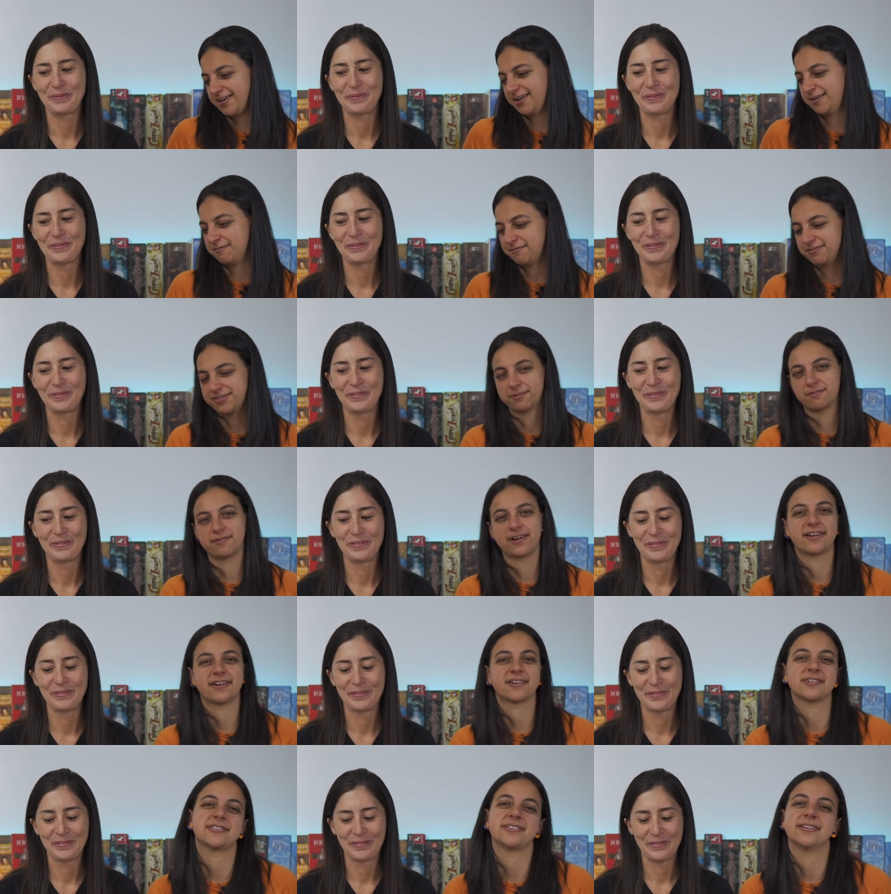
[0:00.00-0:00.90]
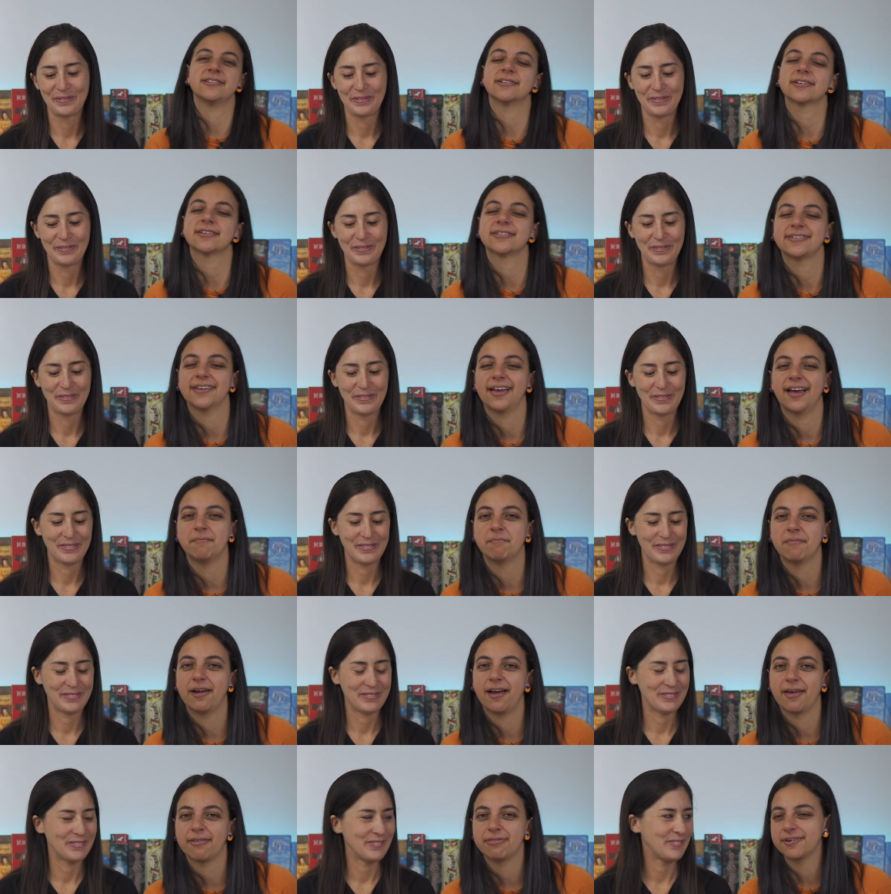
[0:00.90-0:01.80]
Speaker 1: of the rare silks, um,
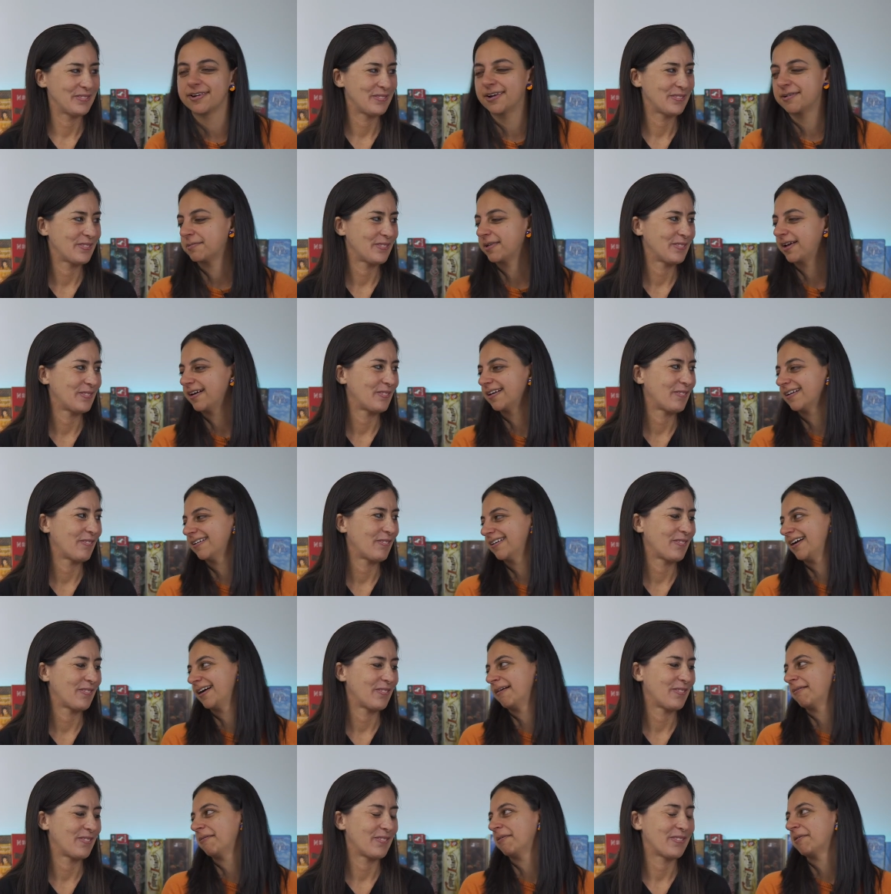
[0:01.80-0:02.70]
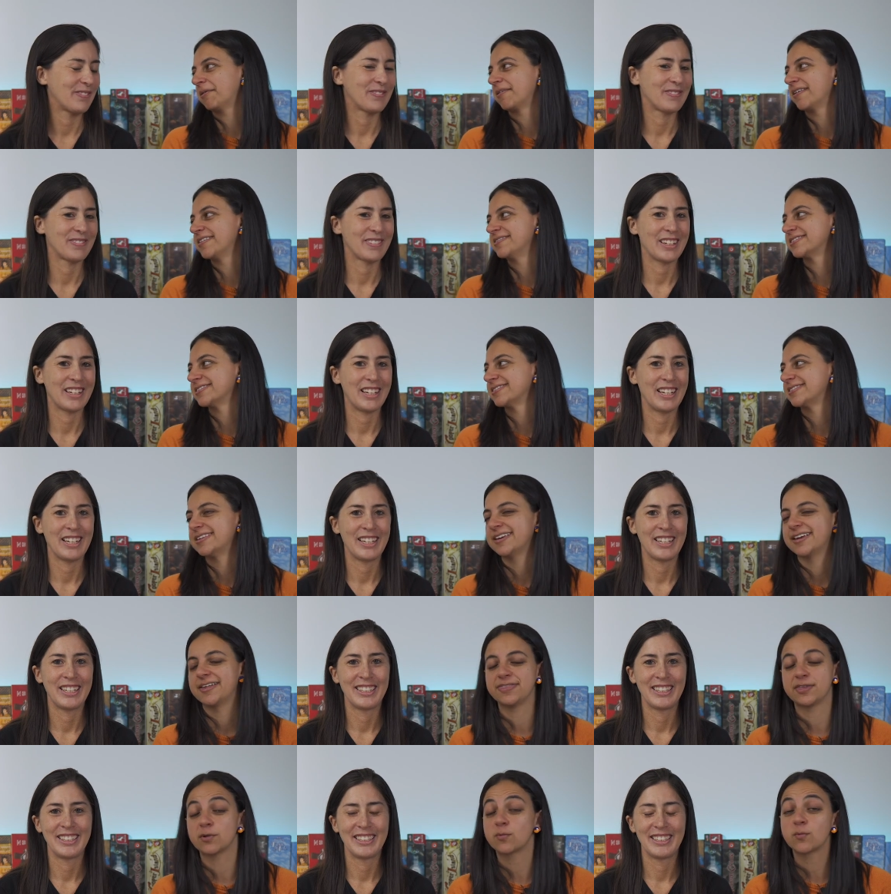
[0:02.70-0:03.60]
I thought I'd wear uh, orange as the,
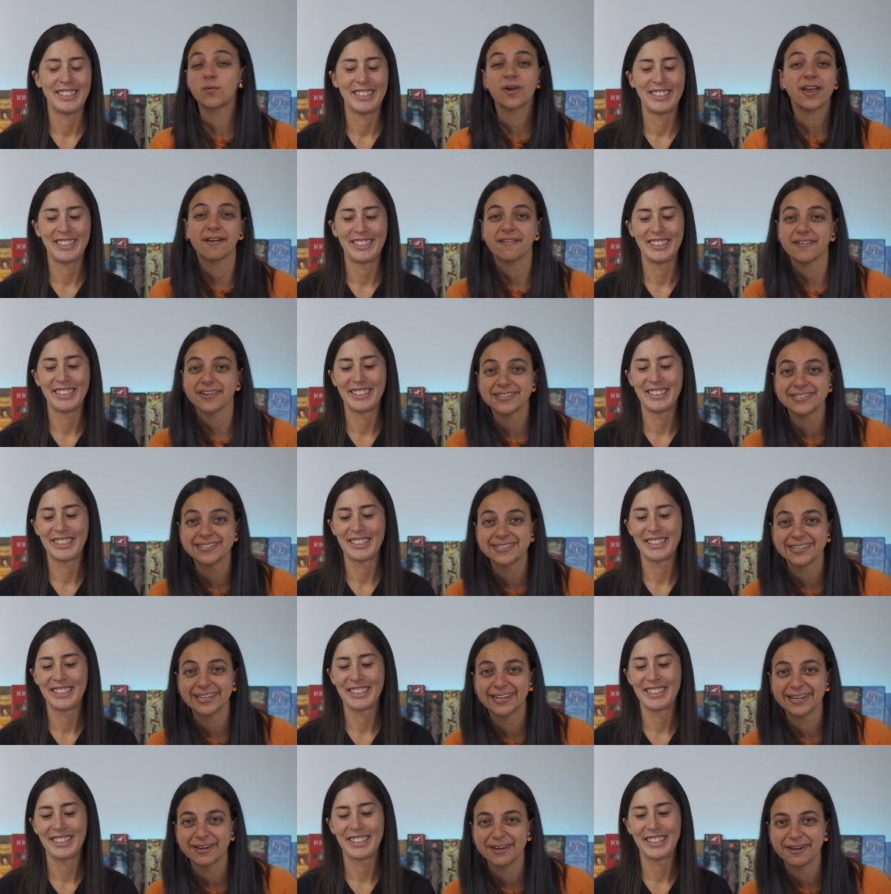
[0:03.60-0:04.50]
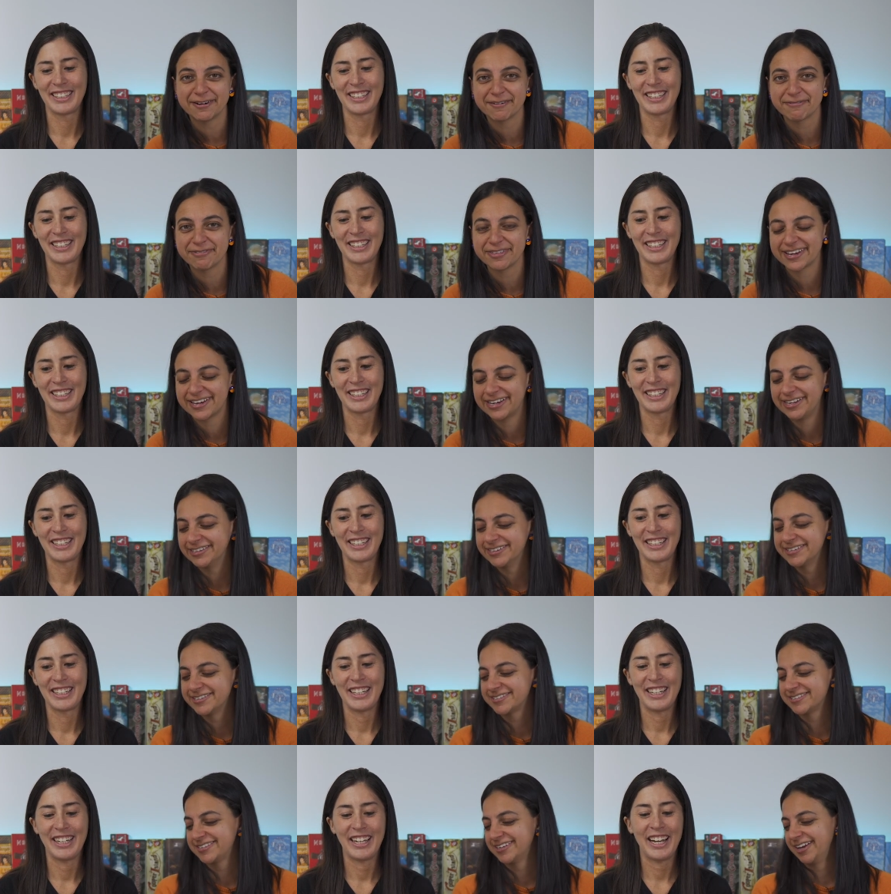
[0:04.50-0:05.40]
the rarest uh, of the
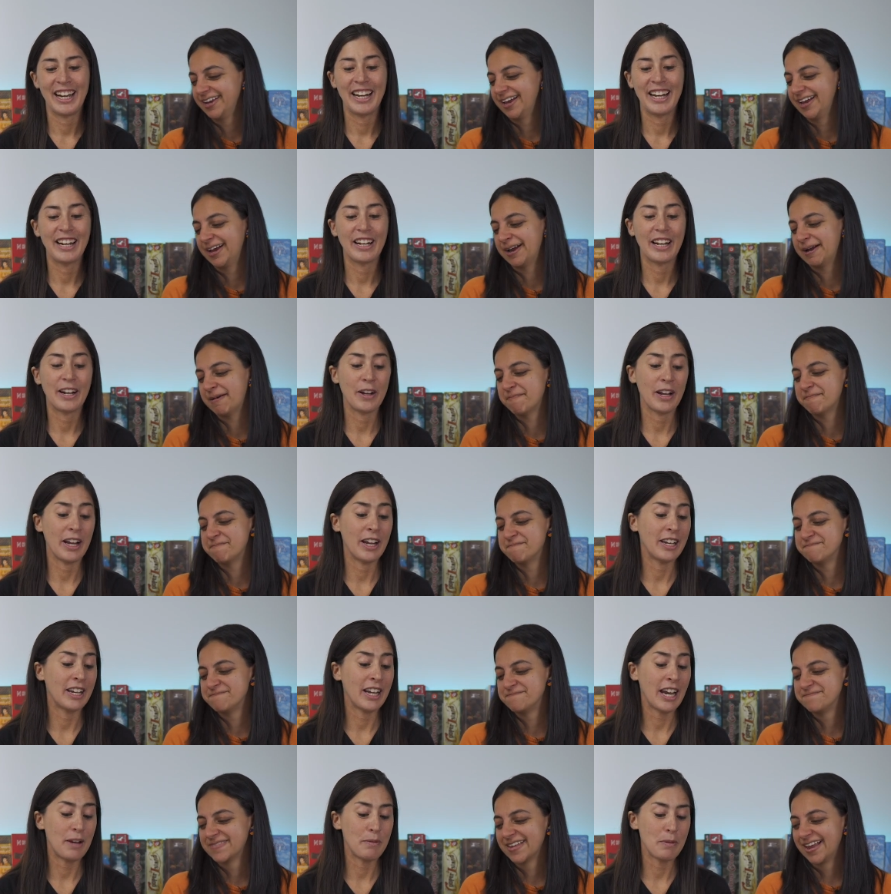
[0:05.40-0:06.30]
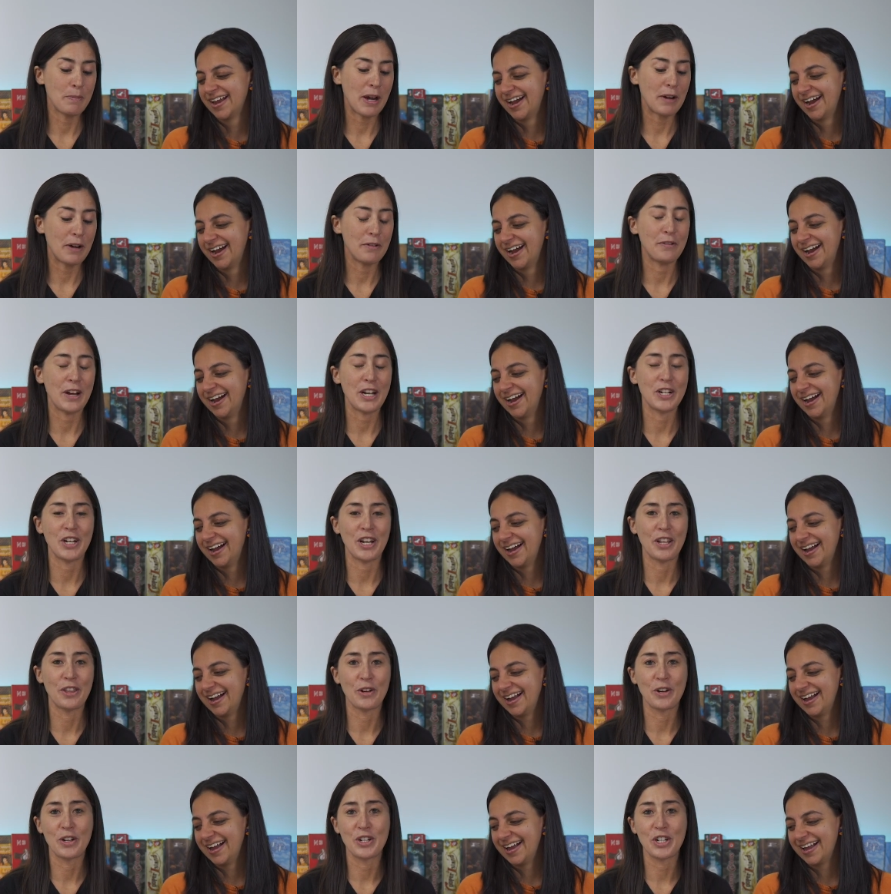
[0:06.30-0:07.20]
colours. And
Speaker 2: um, a, a game about fashion, I thought
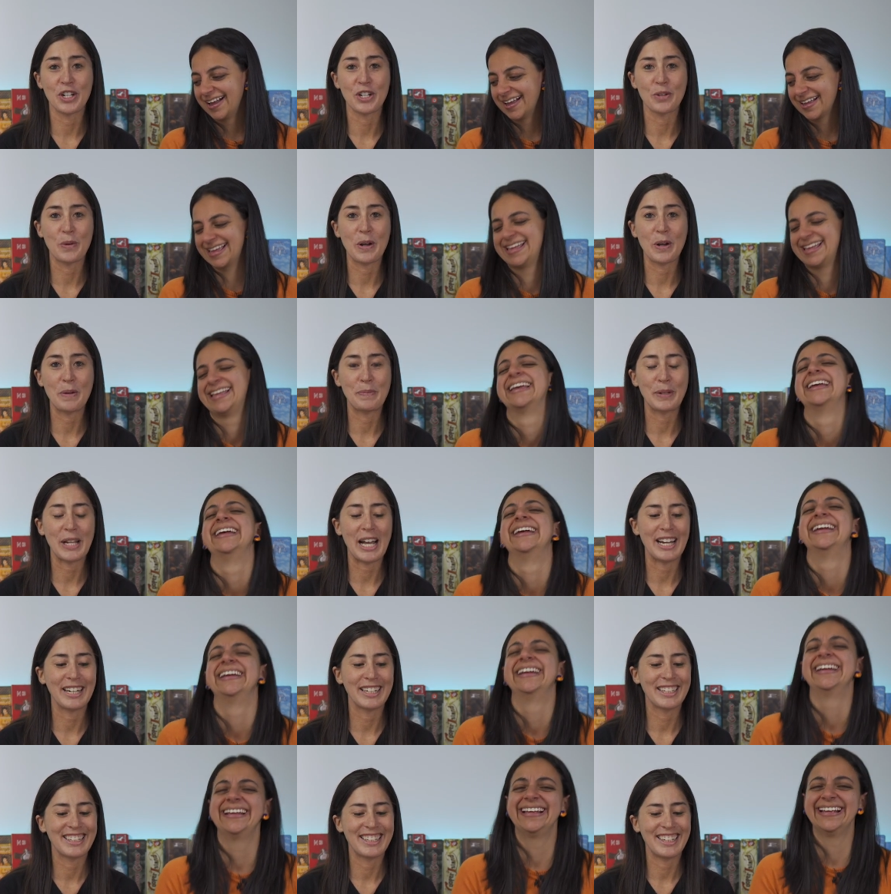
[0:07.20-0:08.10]
I'd just wear black.